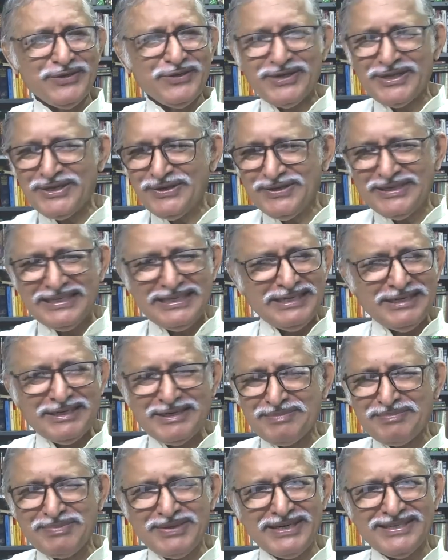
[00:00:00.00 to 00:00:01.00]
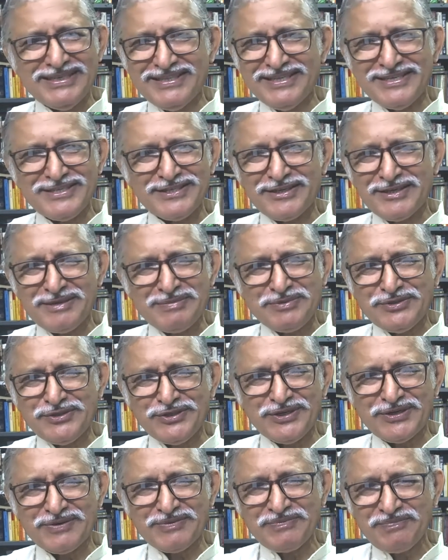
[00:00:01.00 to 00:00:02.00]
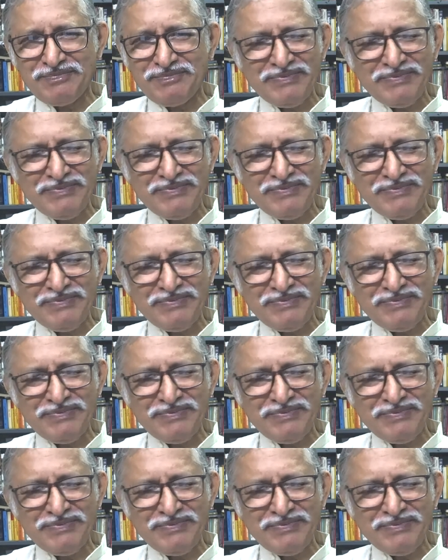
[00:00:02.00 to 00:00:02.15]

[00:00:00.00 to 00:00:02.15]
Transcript: you cannot interpret the scripture